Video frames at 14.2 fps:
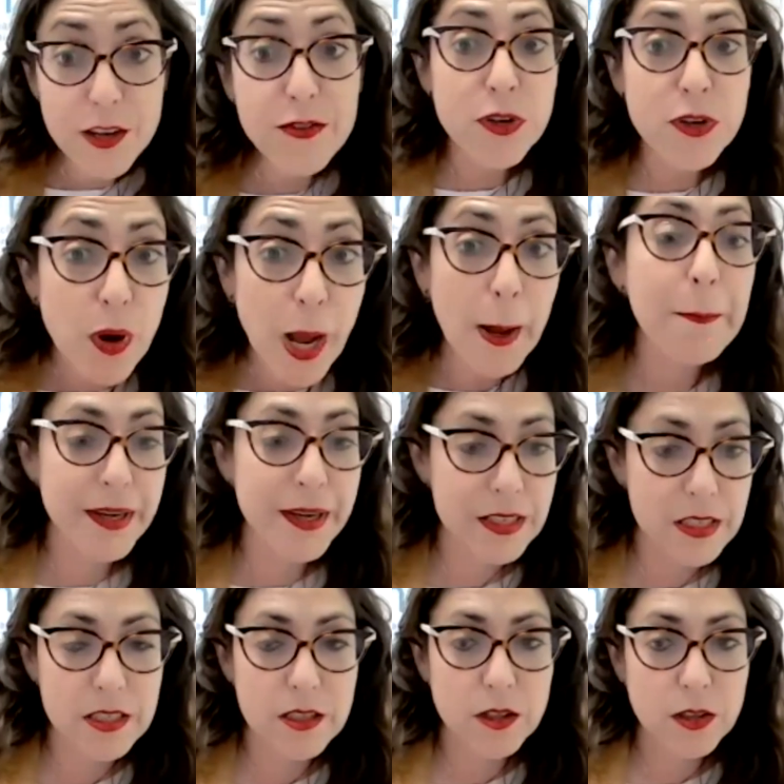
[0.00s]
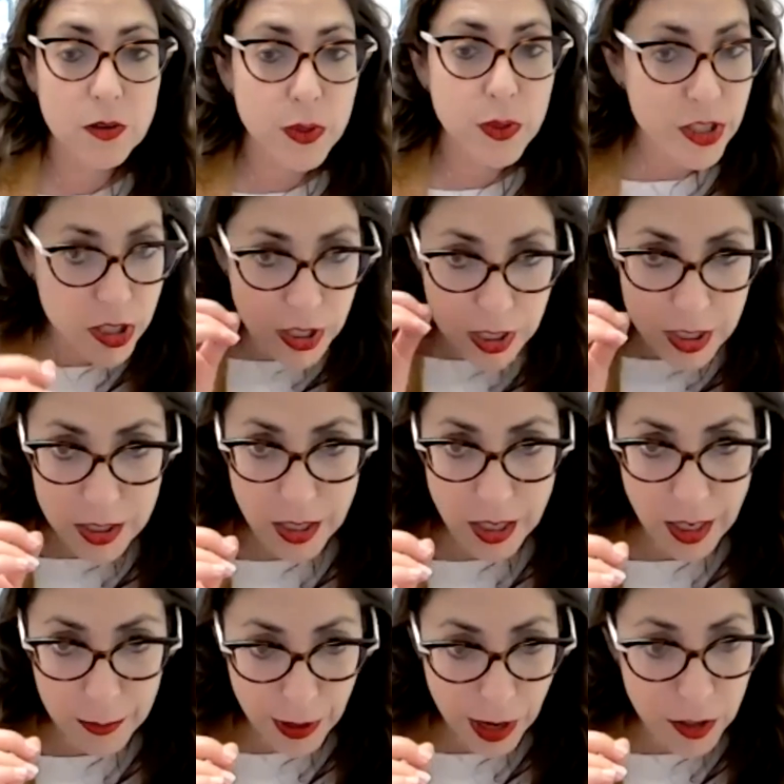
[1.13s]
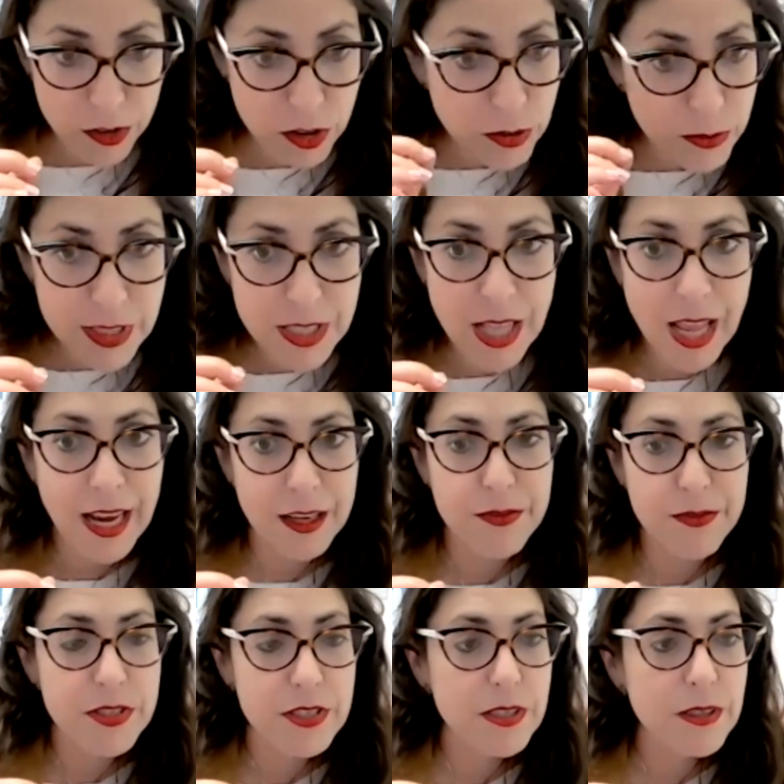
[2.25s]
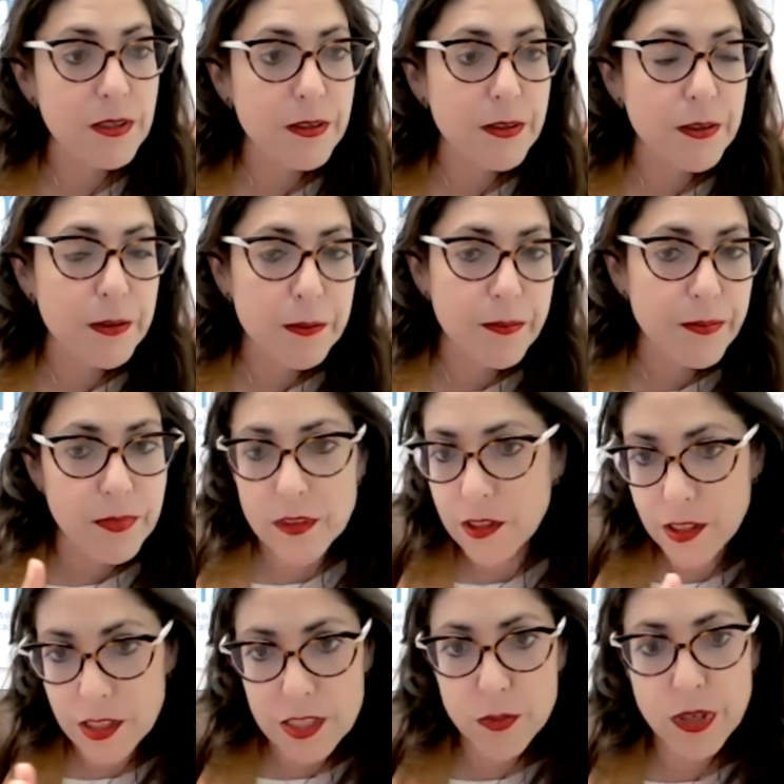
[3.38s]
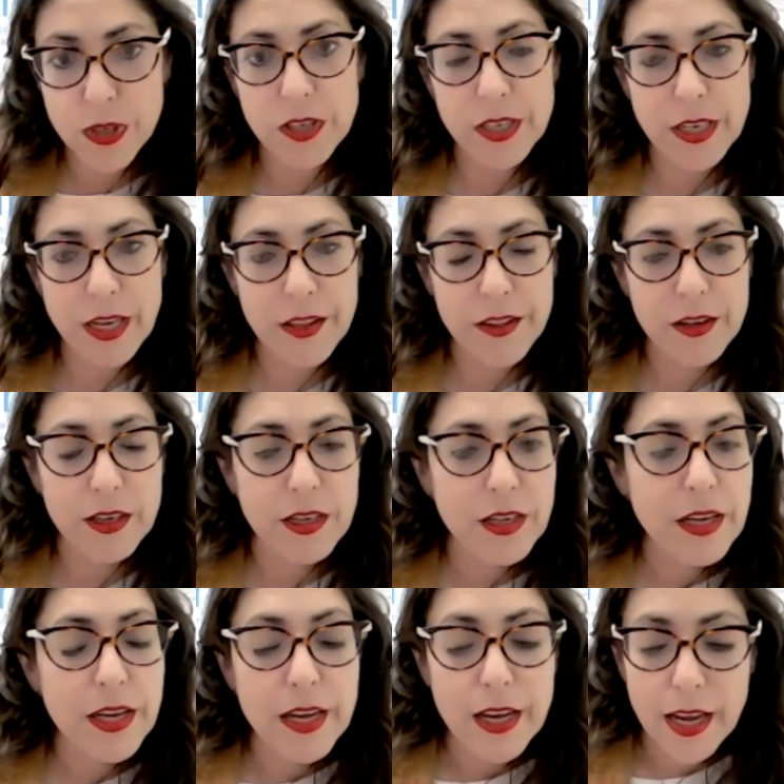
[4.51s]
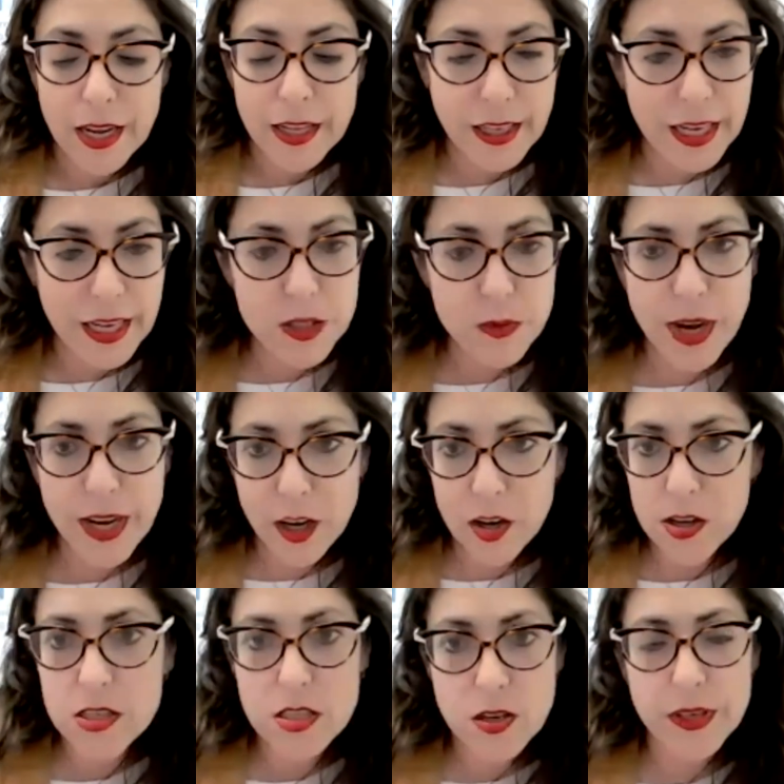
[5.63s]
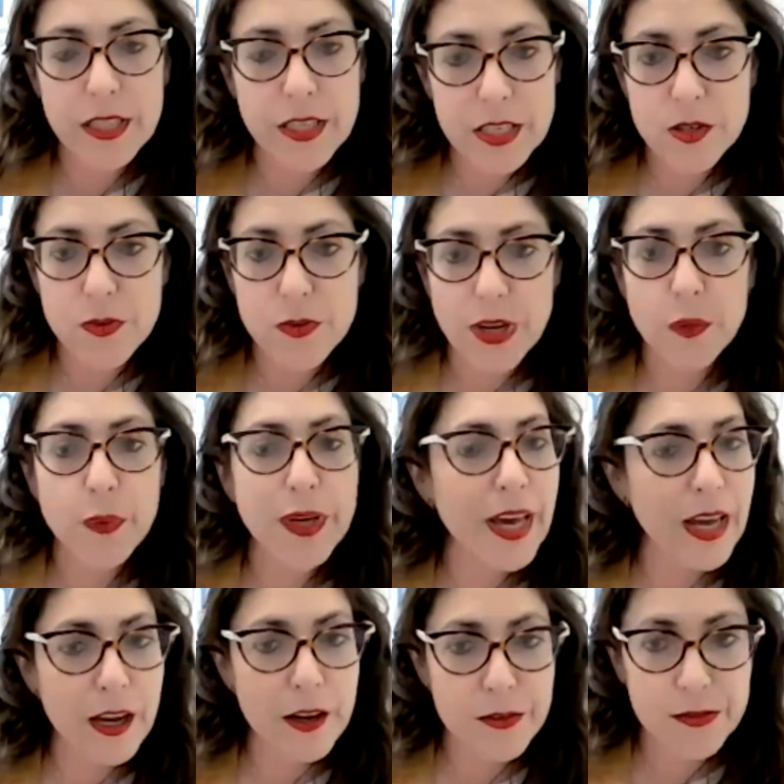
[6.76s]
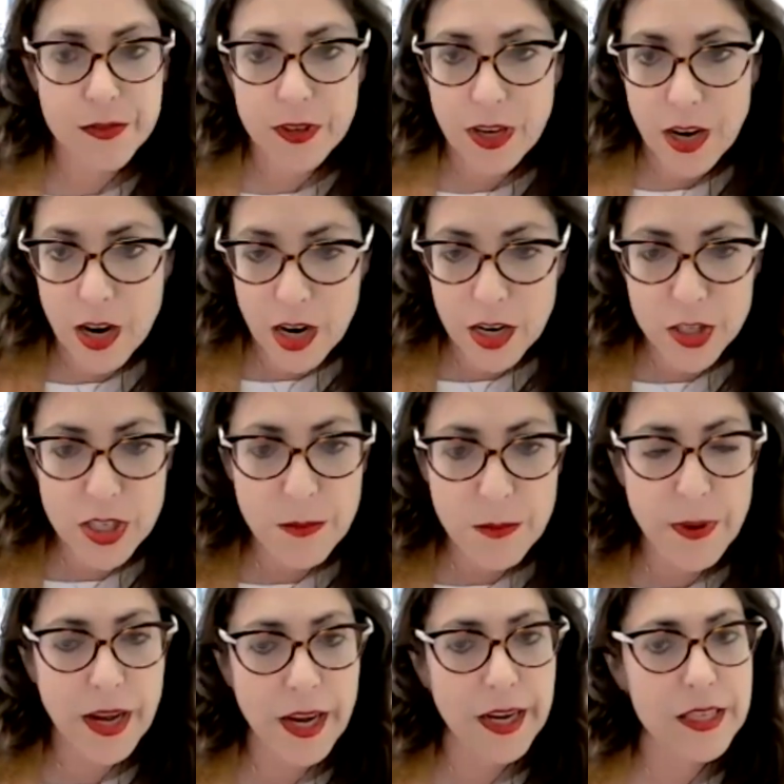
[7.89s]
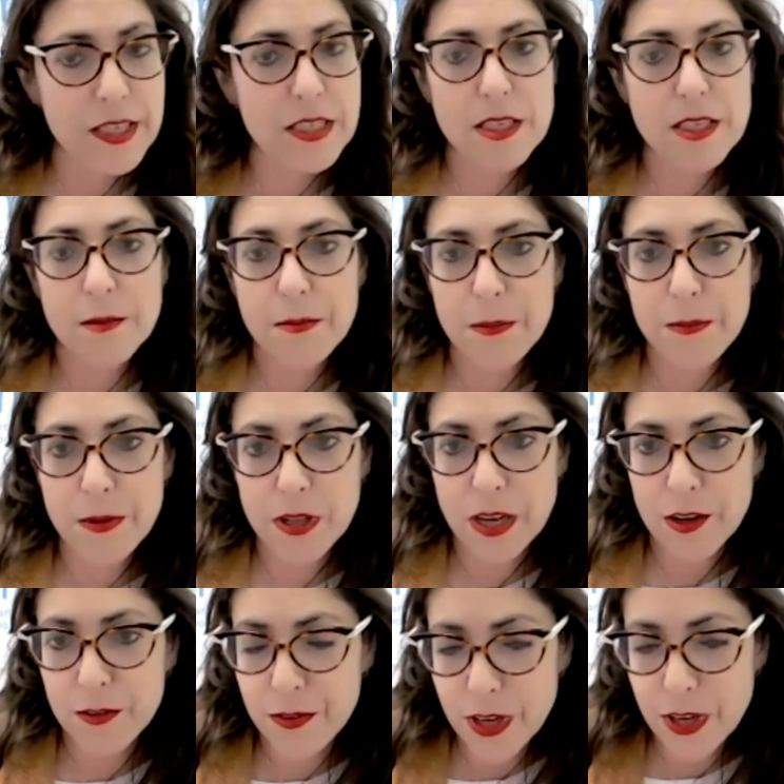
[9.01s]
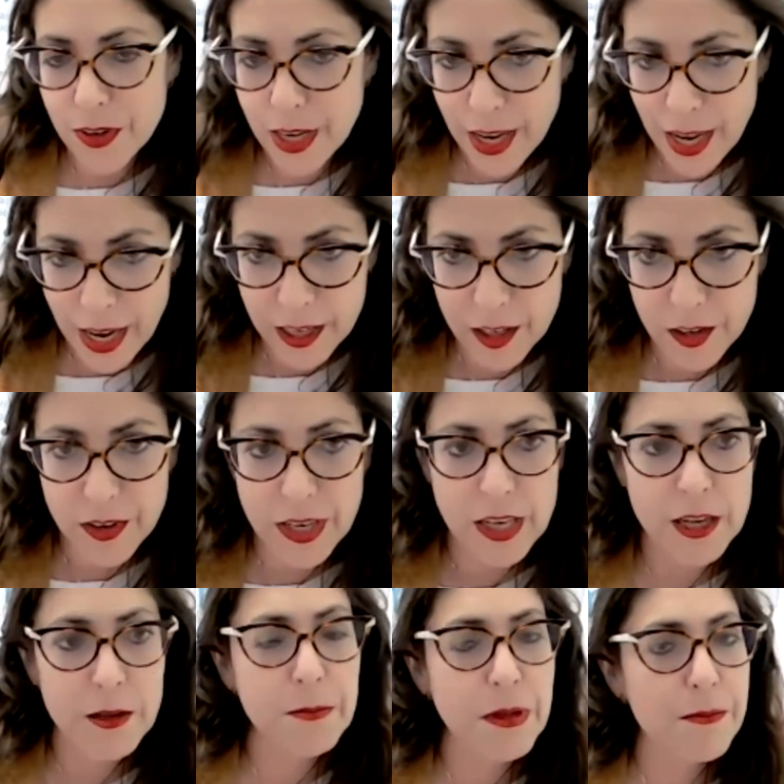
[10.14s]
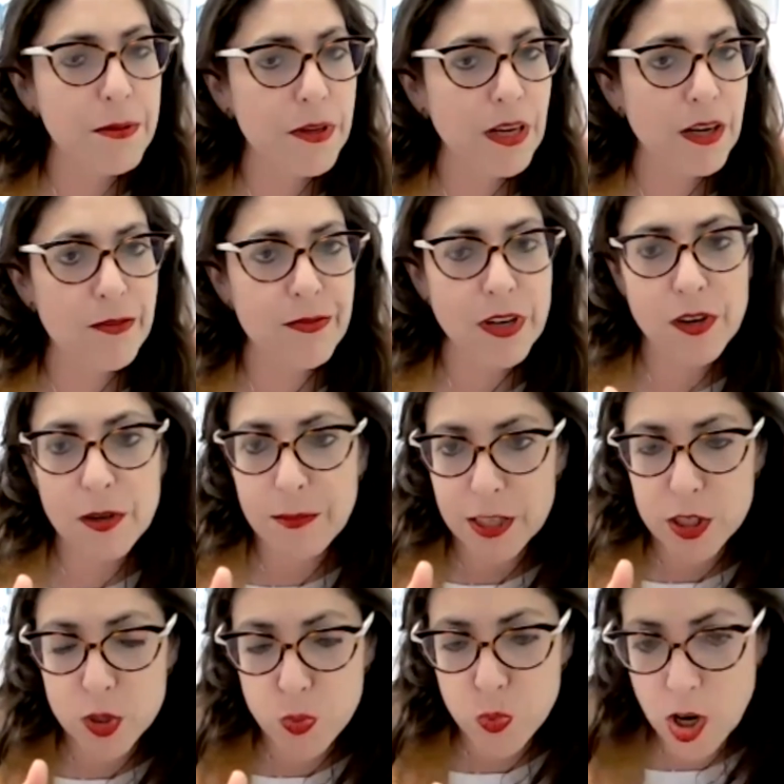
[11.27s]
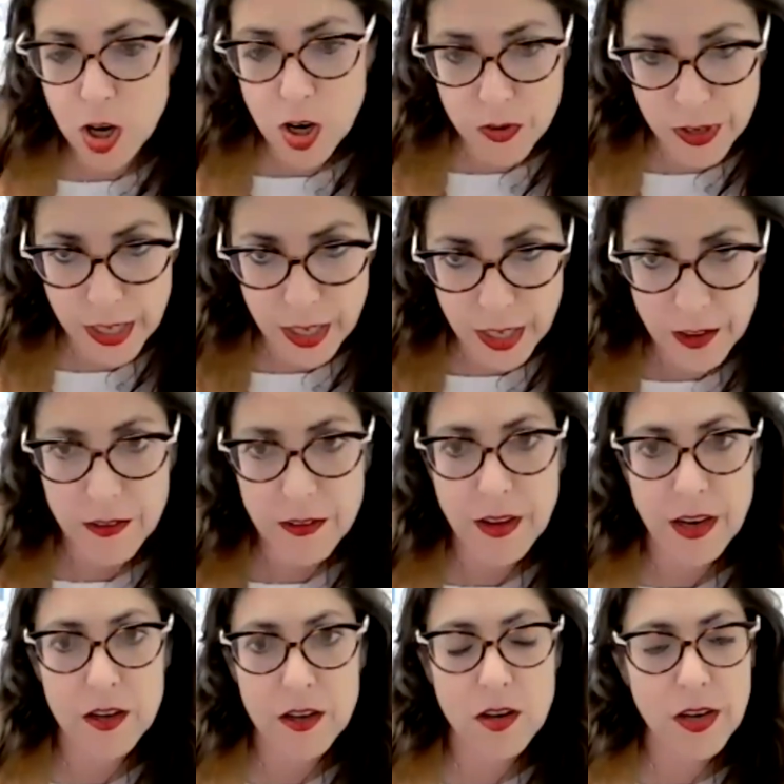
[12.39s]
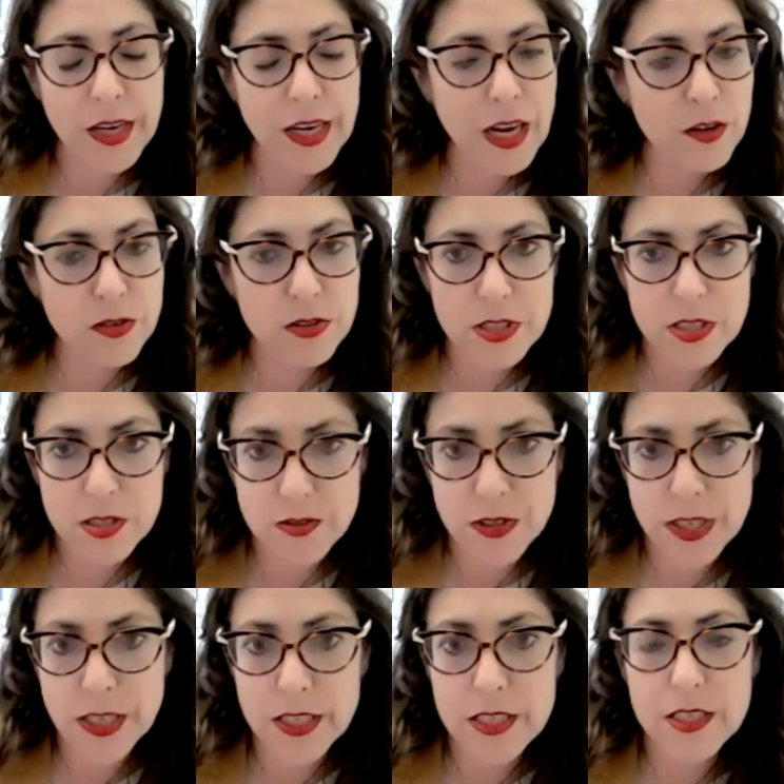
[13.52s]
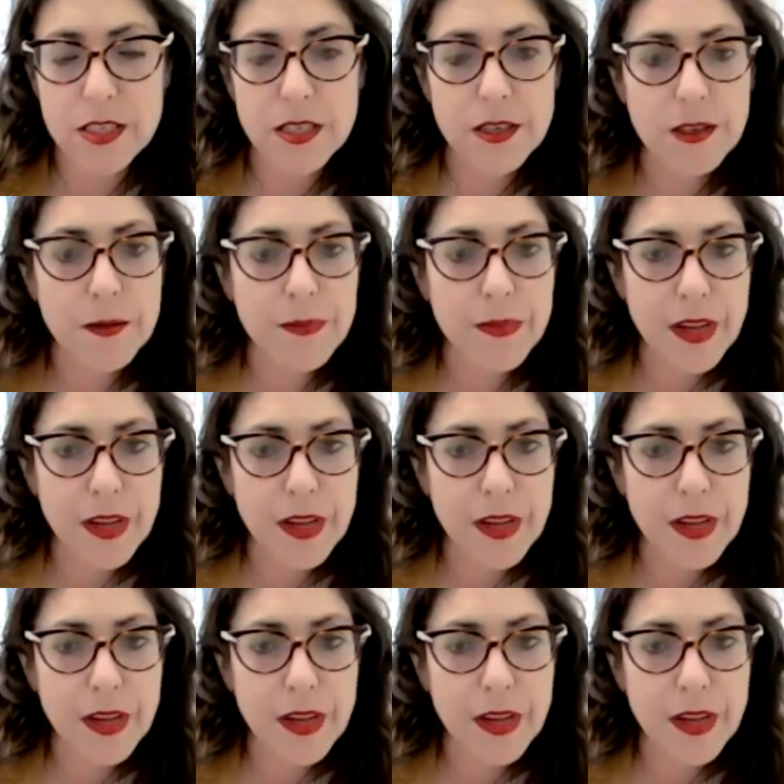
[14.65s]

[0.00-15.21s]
or even weapons, which is about humans' lives, this way or another. And that's why also in Israel, we have harsh debates. People are very angry. People are very much worried. They are going out to the streets.